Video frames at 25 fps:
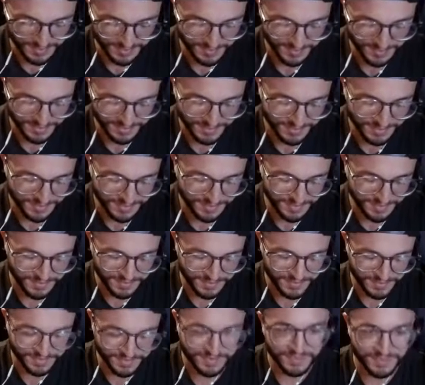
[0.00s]

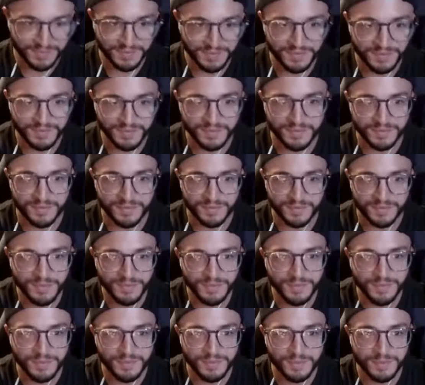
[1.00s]

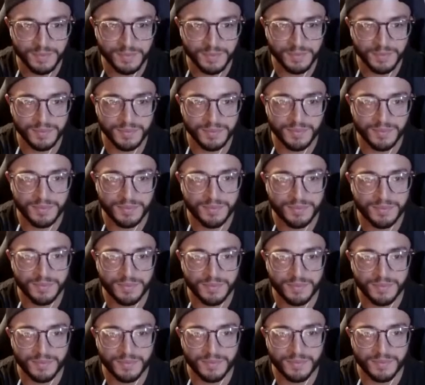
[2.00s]

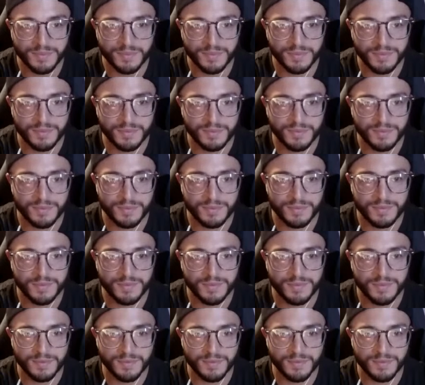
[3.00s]
(not speaking)